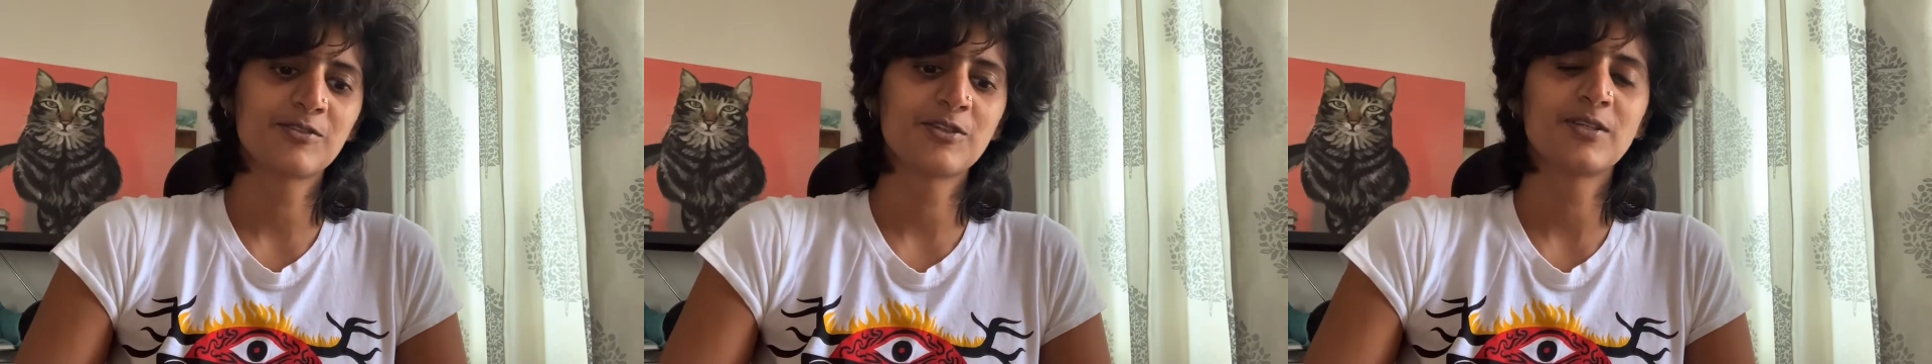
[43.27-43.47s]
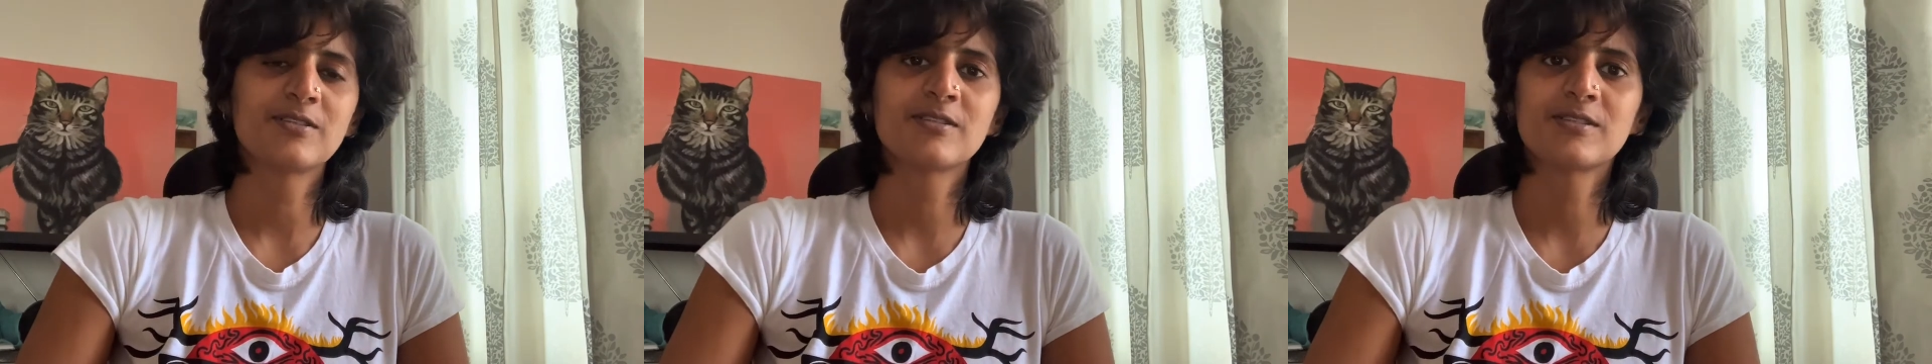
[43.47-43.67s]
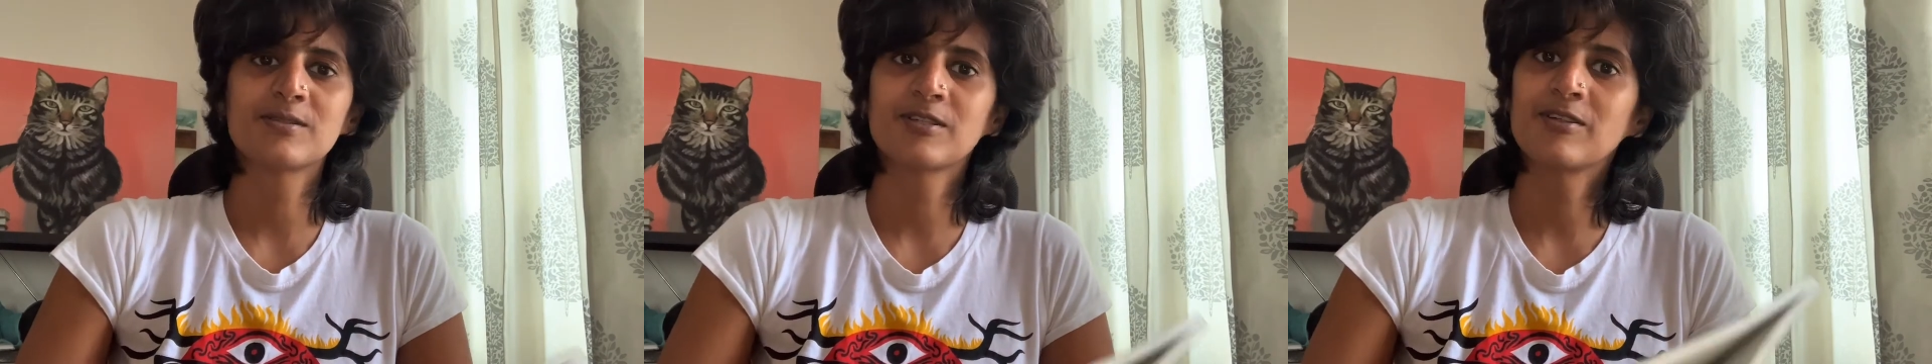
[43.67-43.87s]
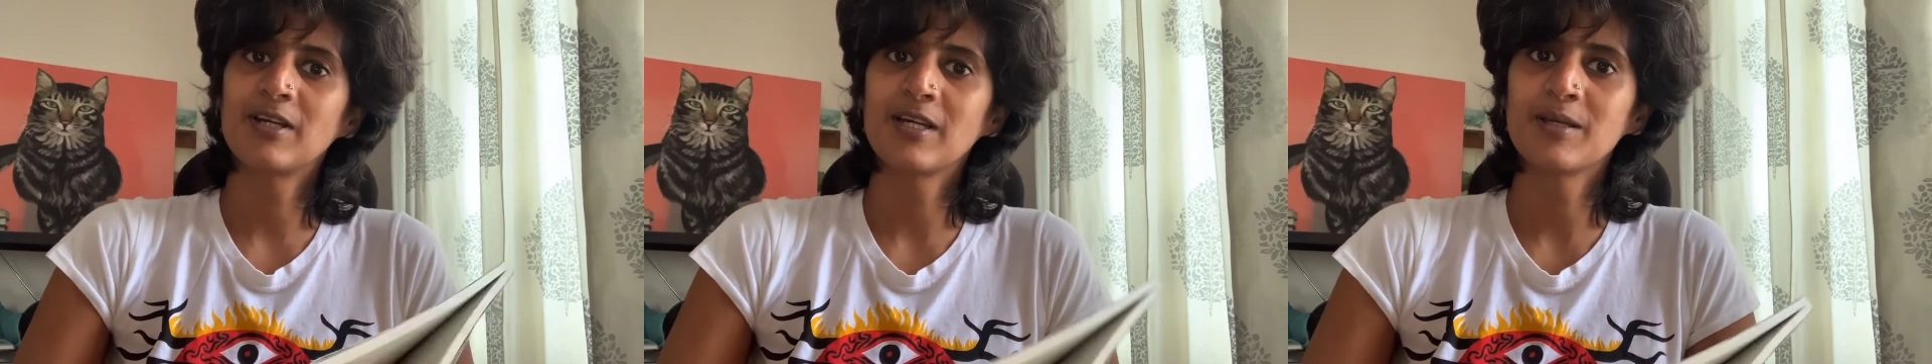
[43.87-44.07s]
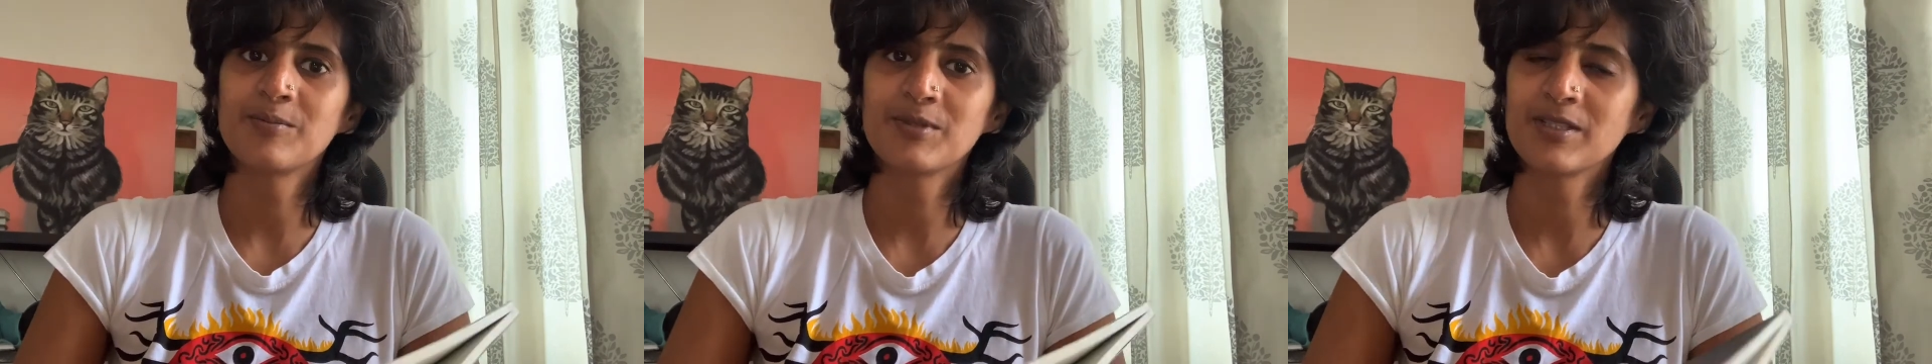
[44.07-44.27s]

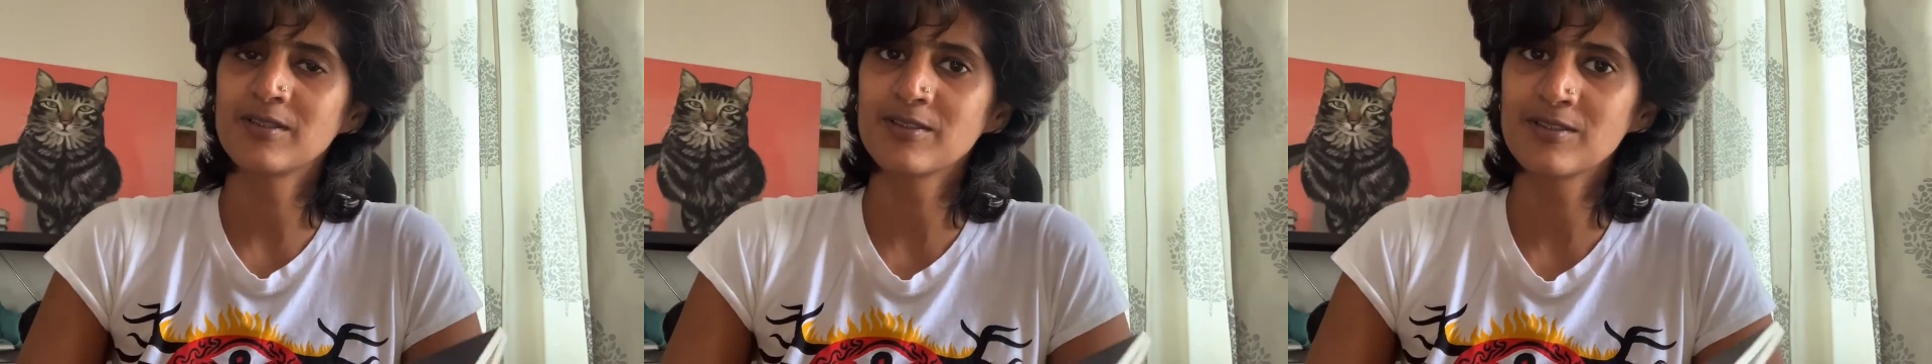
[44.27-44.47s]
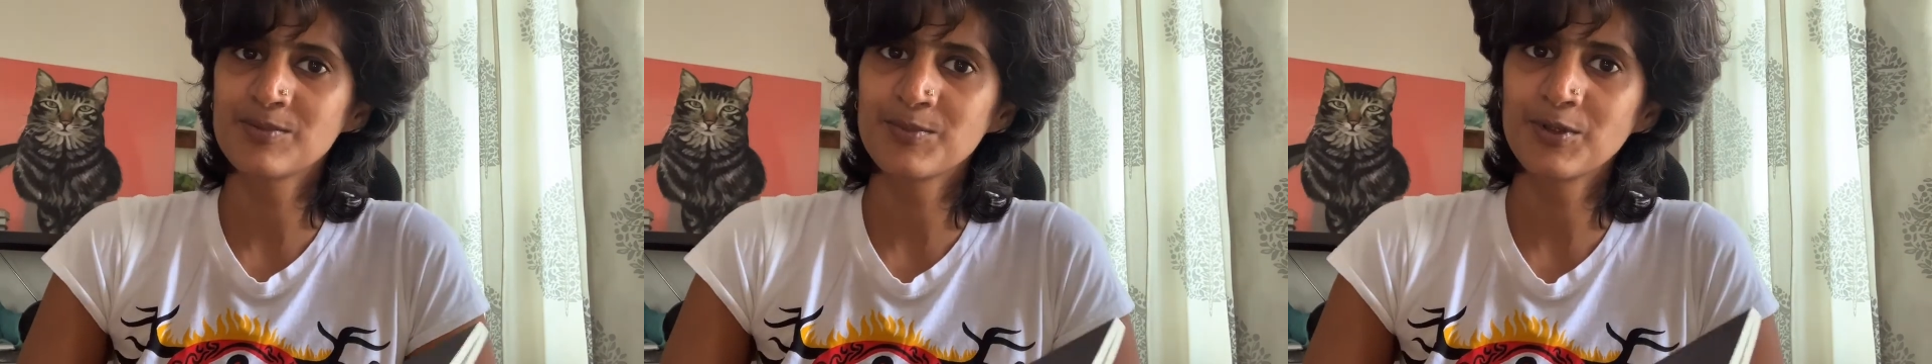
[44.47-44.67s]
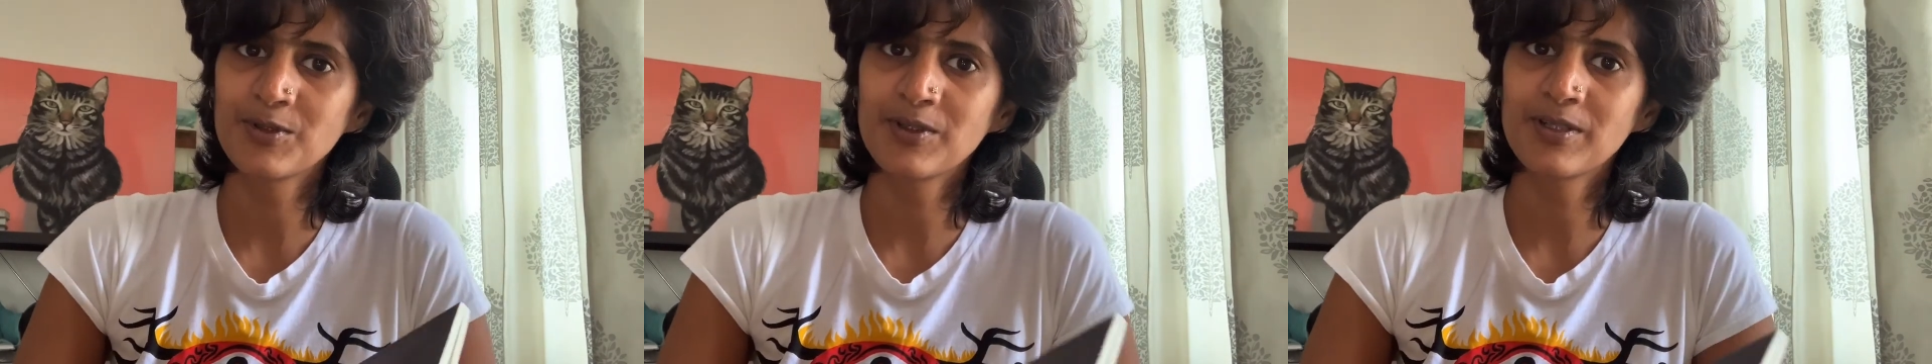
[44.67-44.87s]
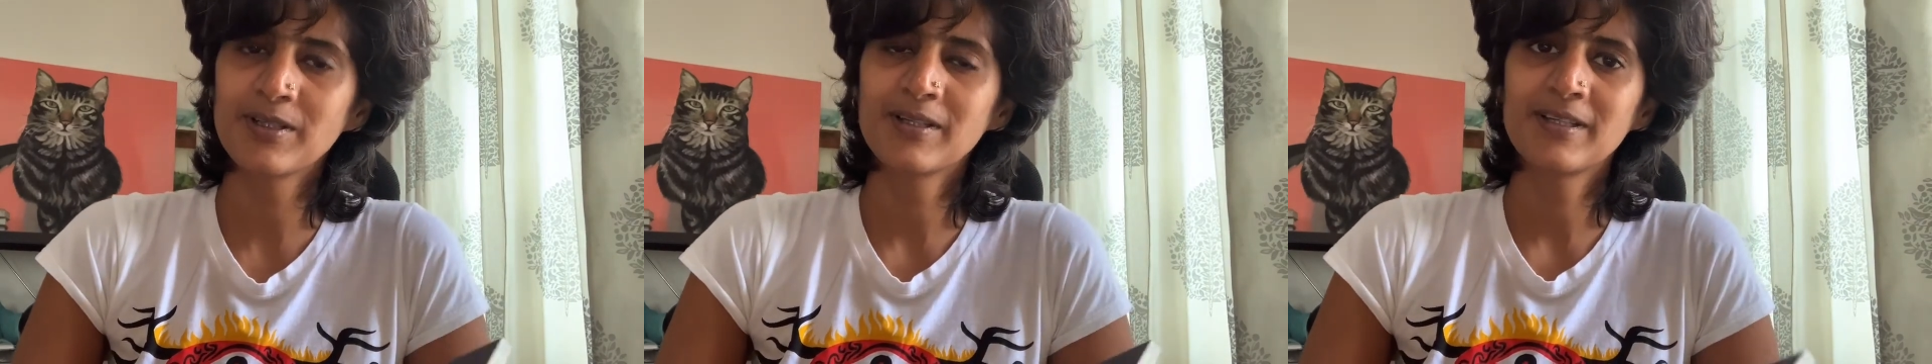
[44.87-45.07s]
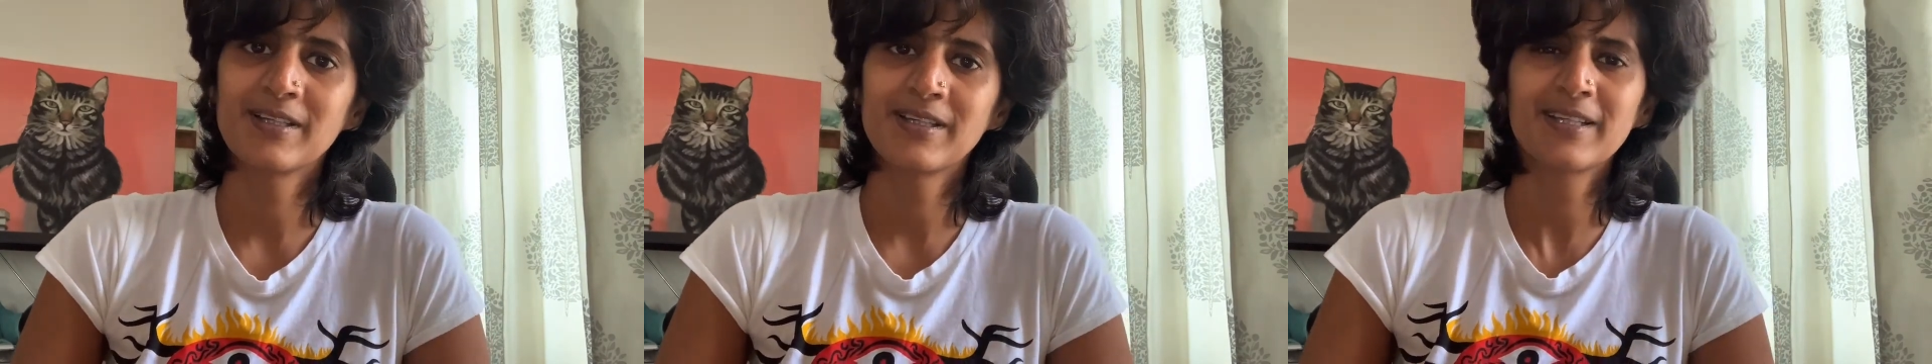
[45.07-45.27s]
transcribed in this book
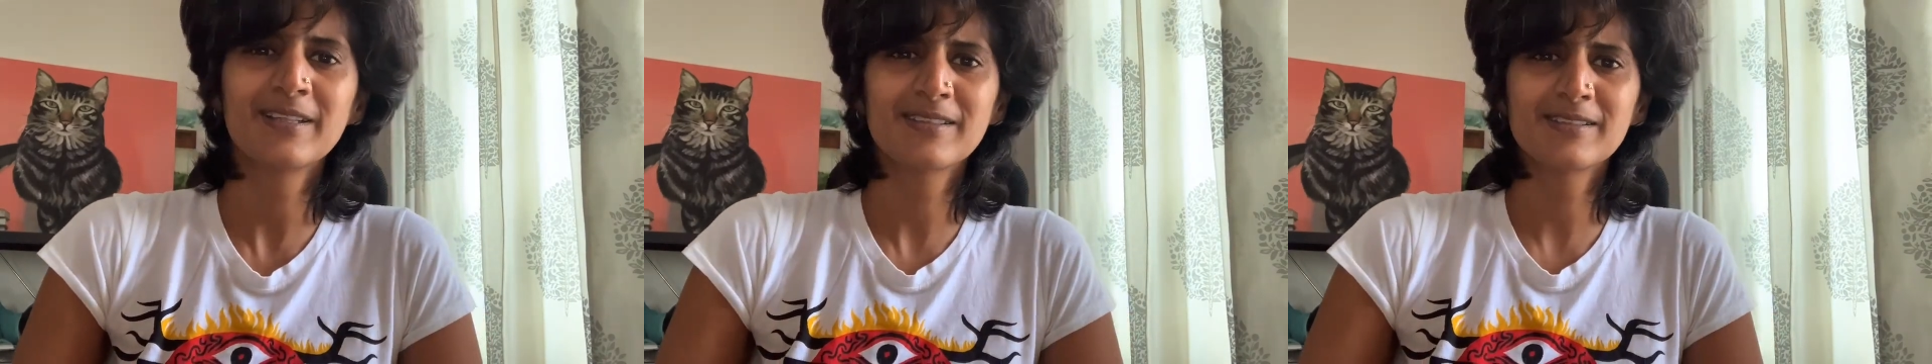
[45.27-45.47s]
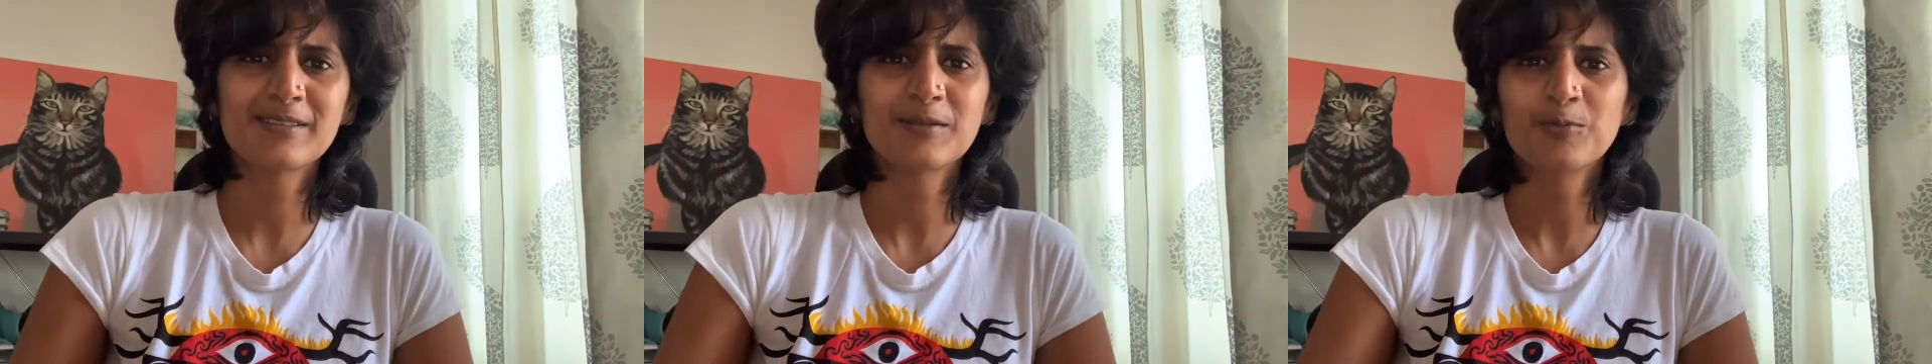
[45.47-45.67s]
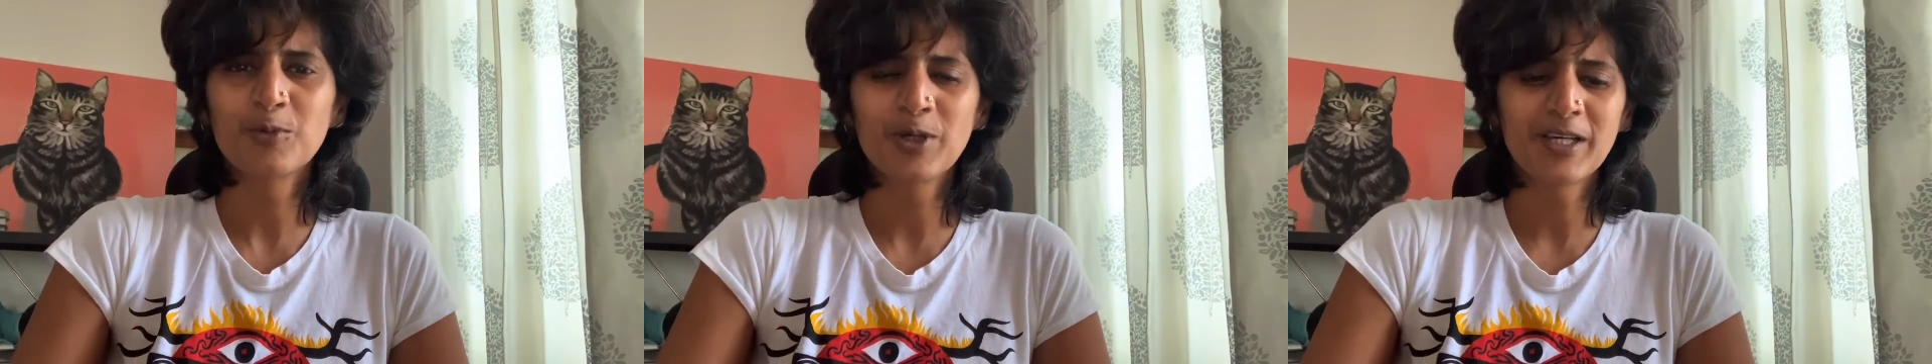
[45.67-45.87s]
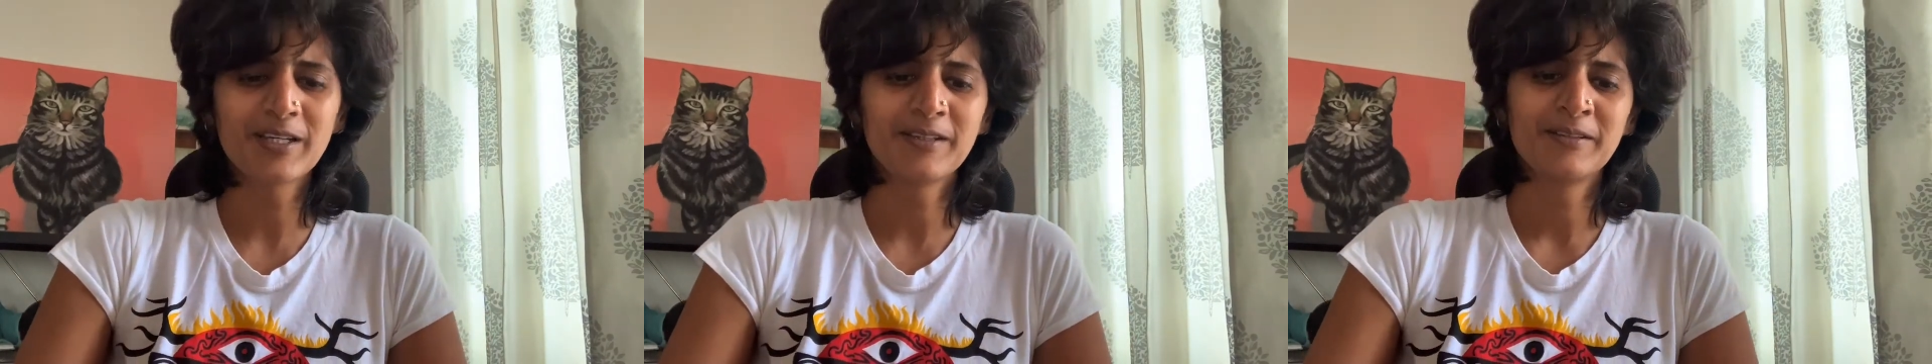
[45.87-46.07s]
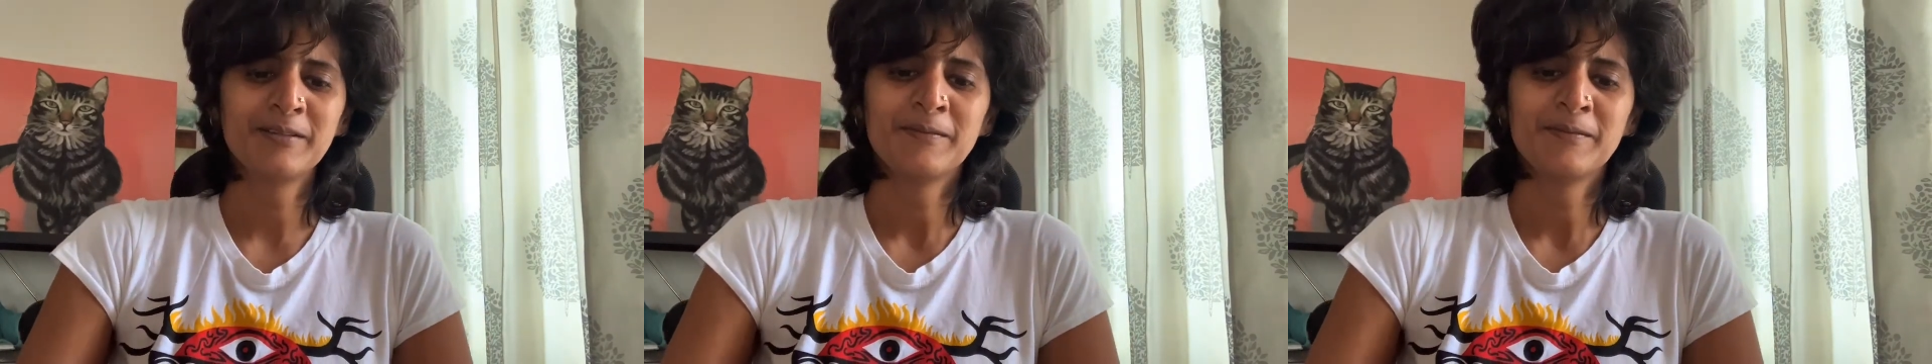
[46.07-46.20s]
in some way.